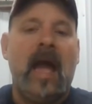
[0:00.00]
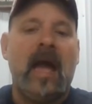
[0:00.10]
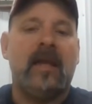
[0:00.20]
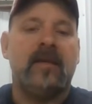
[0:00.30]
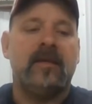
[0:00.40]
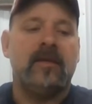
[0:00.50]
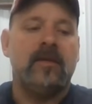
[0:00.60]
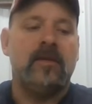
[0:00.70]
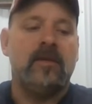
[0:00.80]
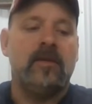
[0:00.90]
And
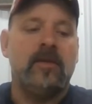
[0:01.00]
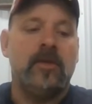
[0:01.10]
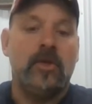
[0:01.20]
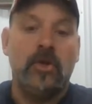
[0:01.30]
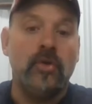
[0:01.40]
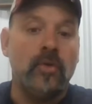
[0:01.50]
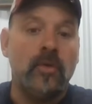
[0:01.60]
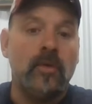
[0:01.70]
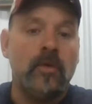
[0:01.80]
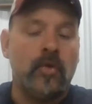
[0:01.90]

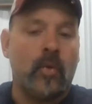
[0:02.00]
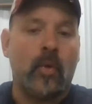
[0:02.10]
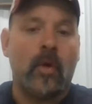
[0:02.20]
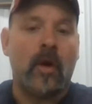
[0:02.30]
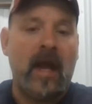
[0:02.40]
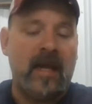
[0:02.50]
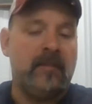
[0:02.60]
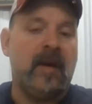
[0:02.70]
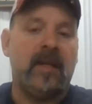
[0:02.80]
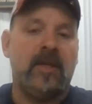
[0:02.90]
you nor
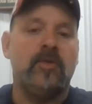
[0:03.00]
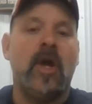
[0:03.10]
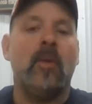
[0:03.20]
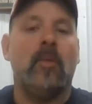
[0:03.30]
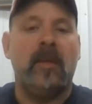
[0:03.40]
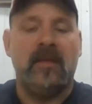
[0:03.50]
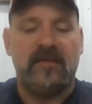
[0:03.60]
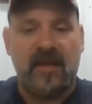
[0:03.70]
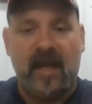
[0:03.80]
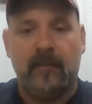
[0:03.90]
anybody you know will be the
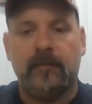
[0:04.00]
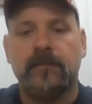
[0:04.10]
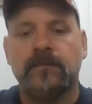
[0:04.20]
same.